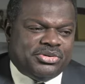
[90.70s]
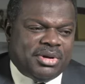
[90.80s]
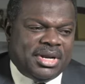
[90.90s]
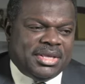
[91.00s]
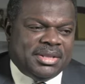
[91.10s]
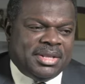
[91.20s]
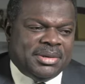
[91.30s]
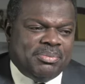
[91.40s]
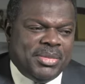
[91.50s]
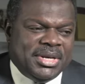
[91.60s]
strongly
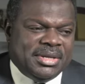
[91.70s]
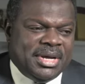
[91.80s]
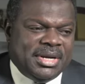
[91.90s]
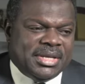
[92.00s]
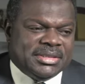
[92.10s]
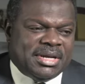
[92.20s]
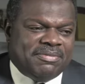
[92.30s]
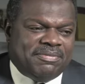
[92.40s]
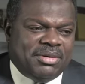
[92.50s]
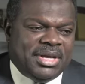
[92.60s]
that many Ghanaians are
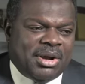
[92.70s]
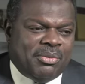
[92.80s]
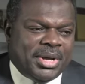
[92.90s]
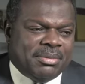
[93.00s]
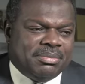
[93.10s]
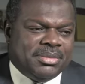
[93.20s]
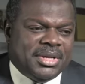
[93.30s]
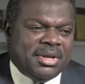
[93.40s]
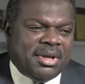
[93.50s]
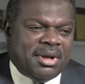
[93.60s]
fully aware
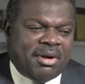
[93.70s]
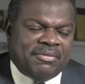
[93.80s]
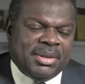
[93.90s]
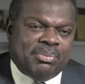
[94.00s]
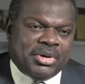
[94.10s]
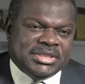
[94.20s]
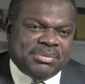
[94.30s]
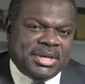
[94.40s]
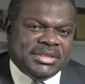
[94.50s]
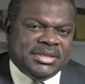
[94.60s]
of the
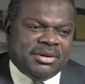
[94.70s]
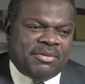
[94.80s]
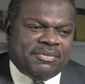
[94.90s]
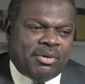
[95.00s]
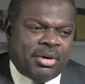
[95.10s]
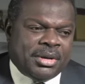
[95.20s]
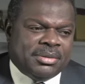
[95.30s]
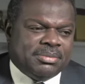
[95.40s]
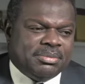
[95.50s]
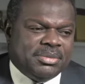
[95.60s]
possibility of
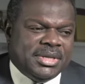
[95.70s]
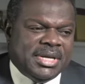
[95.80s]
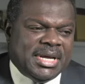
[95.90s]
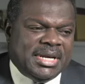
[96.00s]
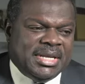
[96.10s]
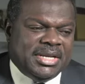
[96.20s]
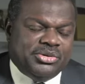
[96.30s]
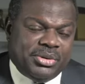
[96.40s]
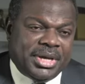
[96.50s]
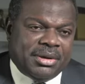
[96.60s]
oil
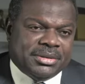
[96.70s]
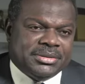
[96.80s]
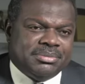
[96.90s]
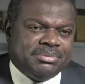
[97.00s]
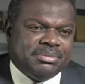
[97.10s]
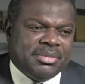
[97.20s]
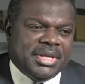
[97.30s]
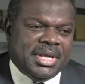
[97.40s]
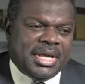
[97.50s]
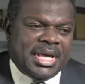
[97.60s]
leading to chaos
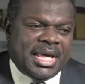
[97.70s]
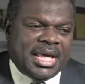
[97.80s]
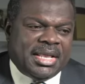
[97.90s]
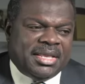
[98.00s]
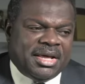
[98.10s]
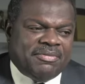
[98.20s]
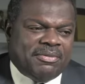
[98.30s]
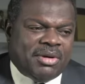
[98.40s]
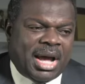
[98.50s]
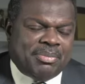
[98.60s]
and
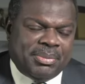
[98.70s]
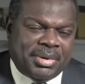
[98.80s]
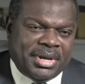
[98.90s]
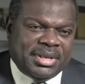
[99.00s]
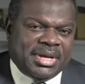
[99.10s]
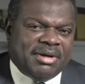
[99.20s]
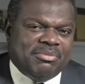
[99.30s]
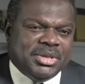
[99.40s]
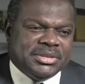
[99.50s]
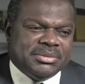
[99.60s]
therefore are preparing the
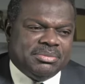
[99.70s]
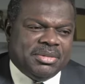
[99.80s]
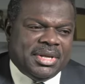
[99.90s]
government.